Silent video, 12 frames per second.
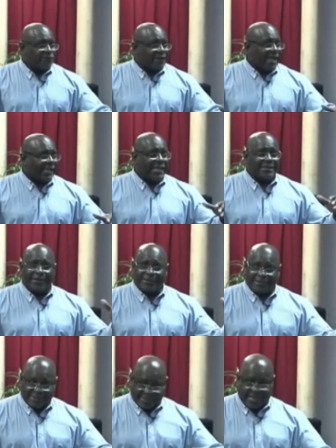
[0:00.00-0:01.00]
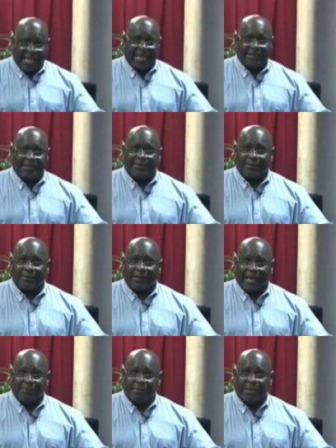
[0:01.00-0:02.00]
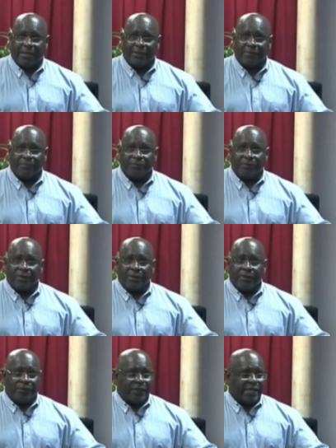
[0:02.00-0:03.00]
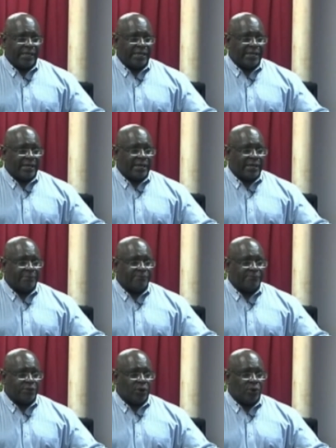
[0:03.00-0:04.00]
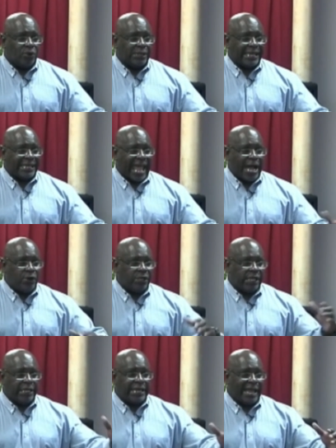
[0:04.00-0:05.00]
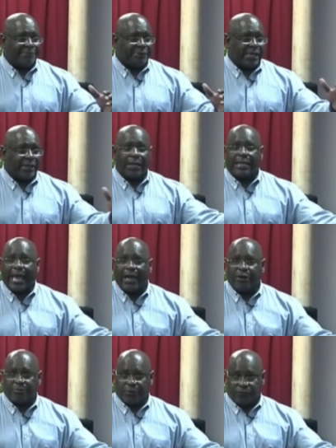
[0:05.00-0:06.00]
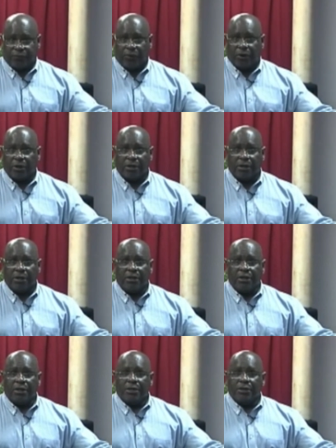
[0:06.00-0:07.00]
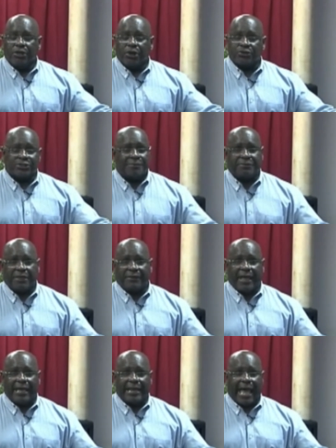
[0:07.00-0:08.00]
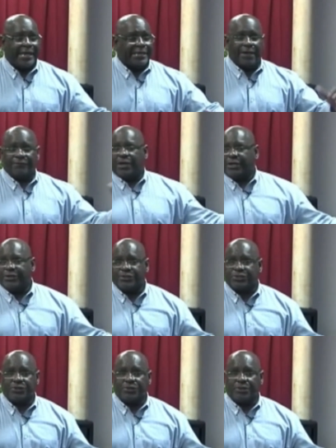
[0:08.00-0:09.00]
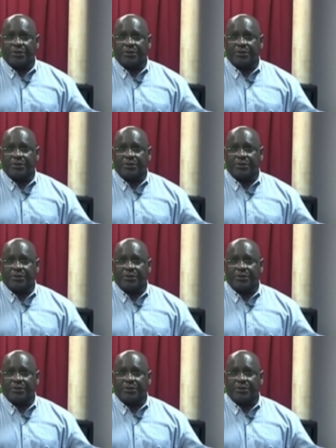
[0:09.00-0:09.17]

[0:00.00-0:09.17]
I can't understand it, amen, then, uh, you know, then how can I be held accountable for, you know, something that I never understood?